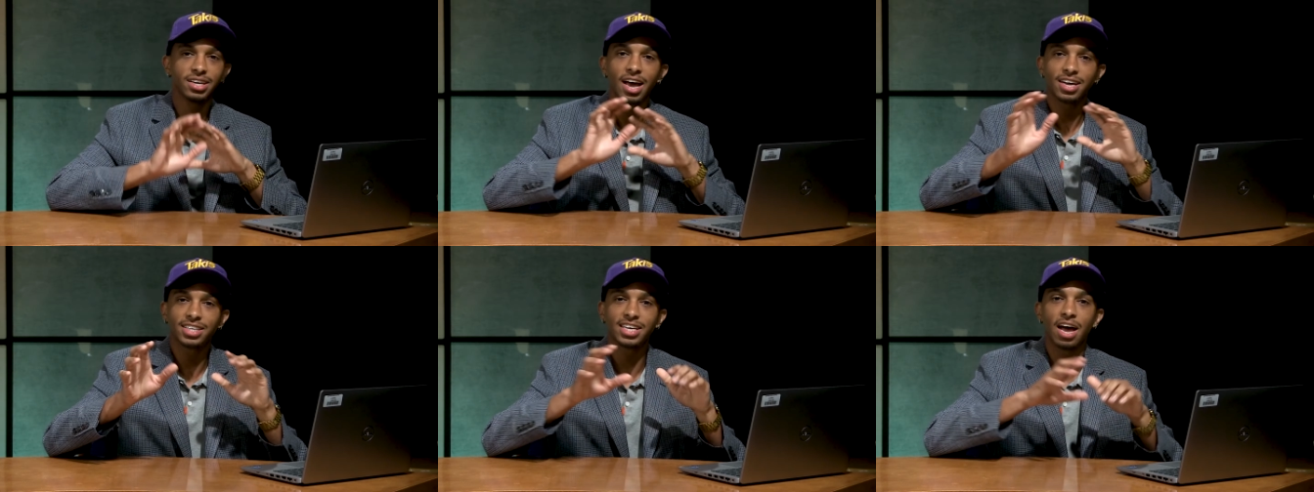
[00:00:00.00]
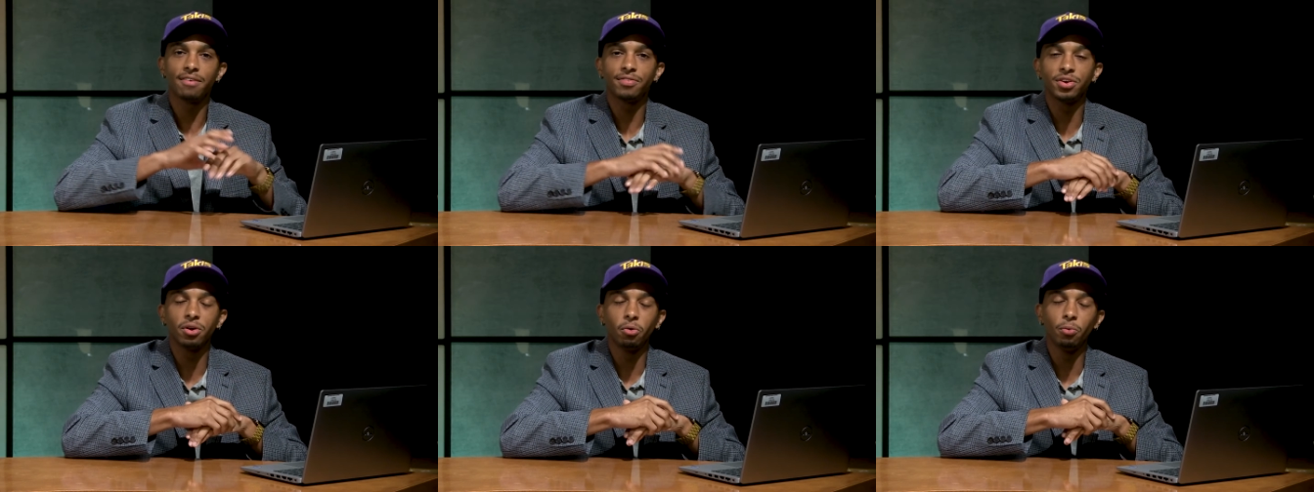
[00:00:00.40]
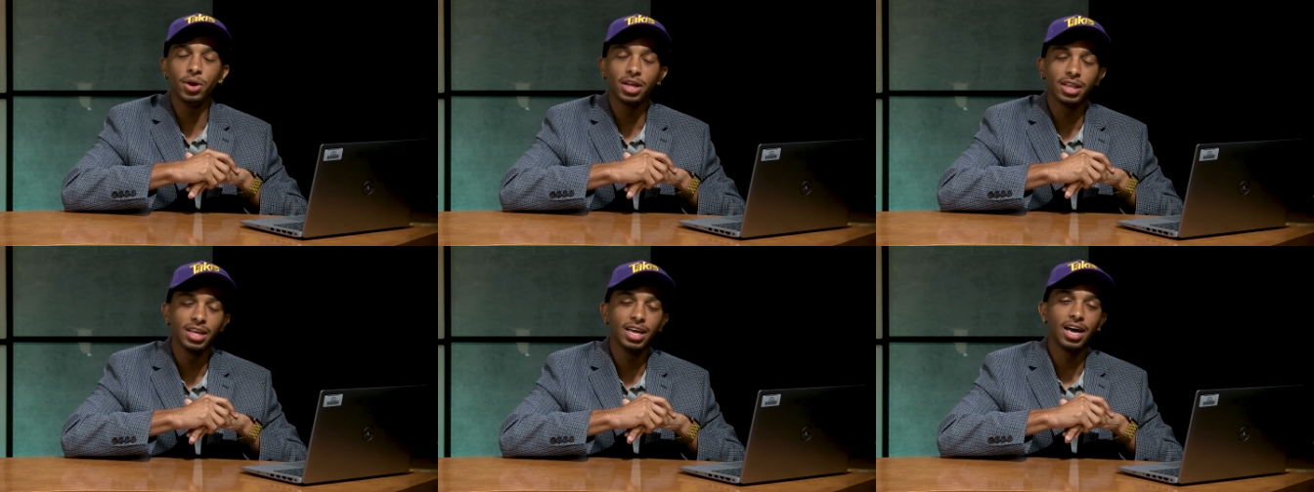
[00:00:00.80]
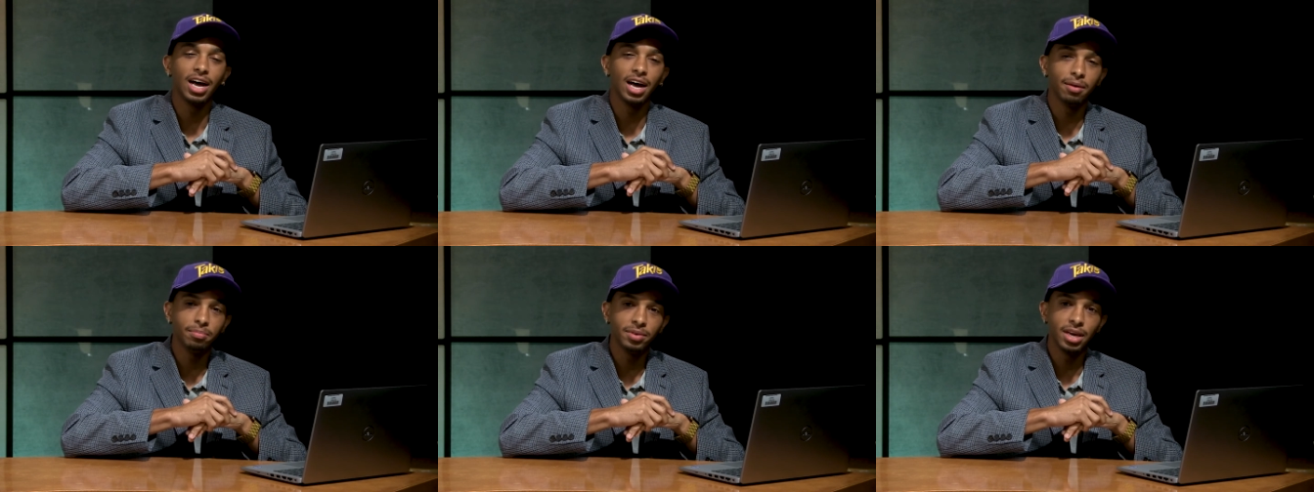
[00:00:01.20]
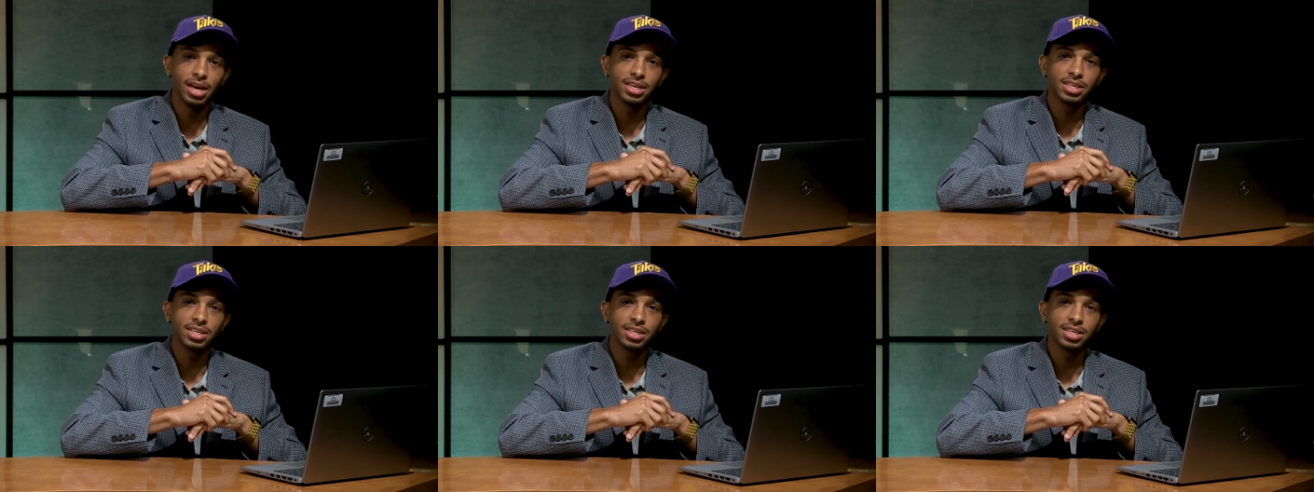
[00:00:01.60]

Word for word: now it's time for your weekly update.